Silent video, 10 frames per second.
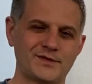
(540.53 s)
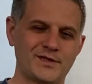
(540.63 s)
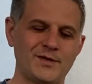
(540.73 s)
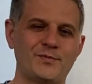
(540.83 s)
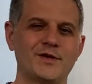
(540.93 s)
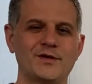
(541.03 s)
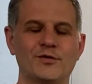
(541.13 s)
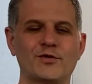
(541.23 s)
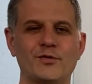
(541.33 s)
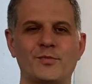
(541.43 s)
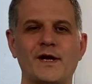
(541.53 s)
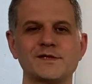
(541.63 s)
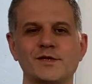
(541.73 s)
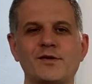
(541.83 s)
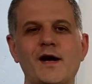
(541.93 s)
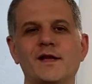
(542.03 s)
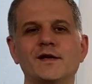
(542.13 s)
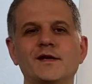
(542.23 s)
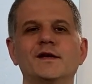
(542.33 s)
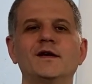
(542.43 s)
keeping your compressor
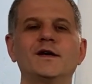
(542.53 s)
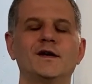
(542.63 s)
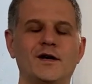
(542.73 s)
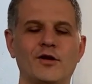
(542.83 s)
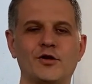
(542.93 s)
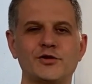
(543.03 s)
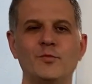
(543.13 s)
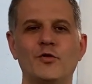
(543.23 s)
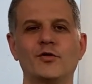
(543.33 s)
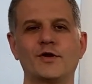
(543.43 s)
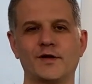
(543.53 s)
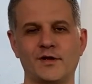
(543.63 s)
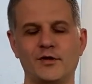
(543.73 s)
running a lot more